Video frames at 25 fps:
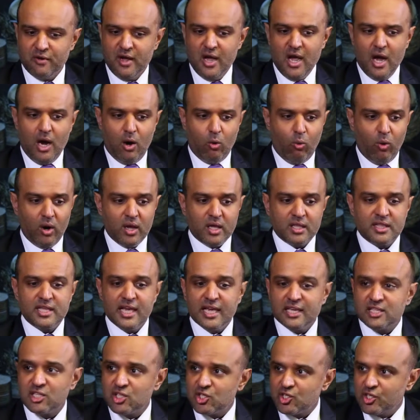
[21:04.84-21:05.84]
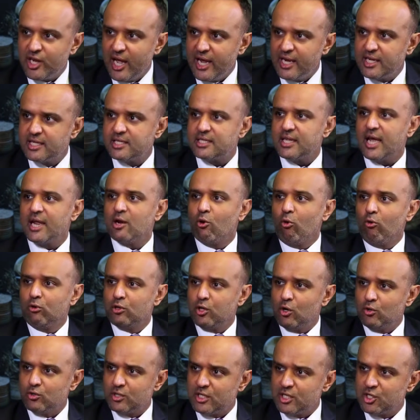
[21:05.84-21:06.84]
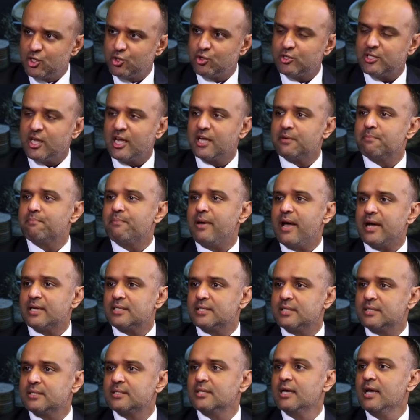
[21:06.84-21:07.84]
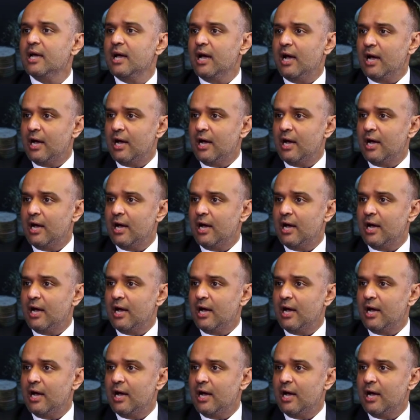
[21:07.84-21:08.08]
of the estate, and all those issues are impacted